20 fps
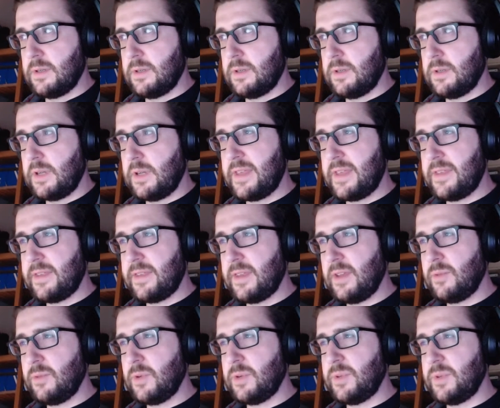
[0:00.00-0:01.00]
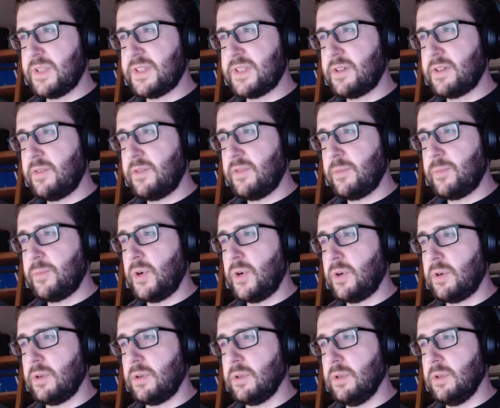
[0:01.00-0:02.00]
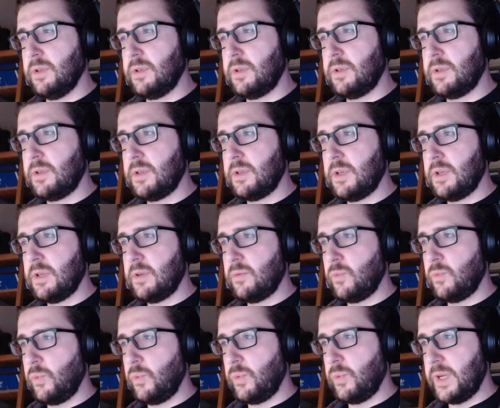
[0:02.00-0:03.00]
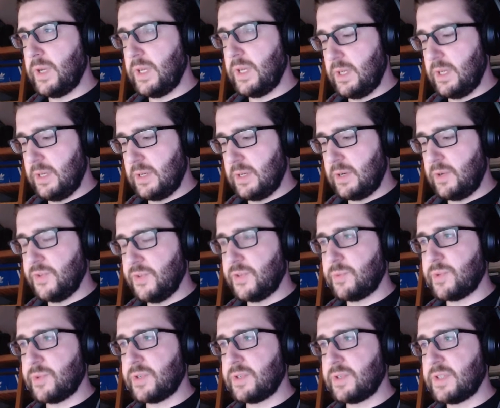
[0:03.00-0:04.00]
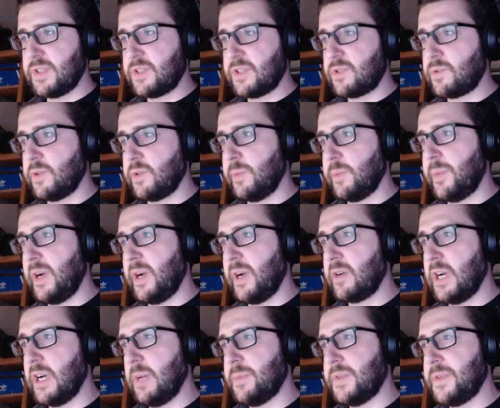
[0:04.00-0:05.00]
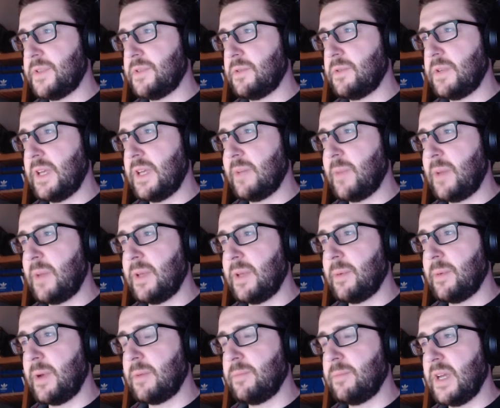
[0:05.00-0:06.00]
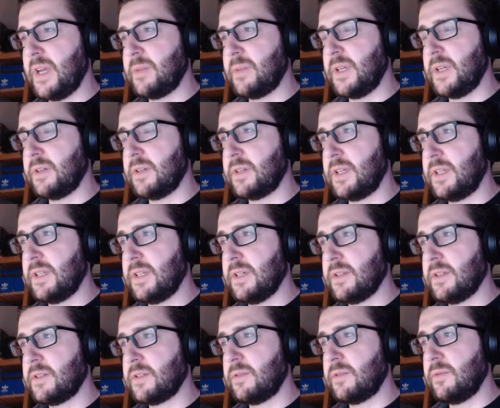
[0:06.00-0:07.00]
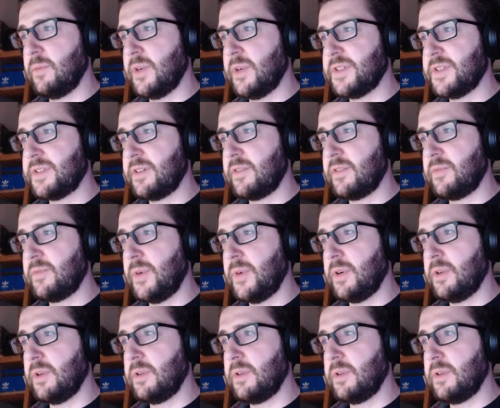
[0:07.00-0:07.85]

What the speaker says: I think when we serve a ball, we also want to destroy the power-ups. So yeah, maybe it might be a good idea. So where's serve ball?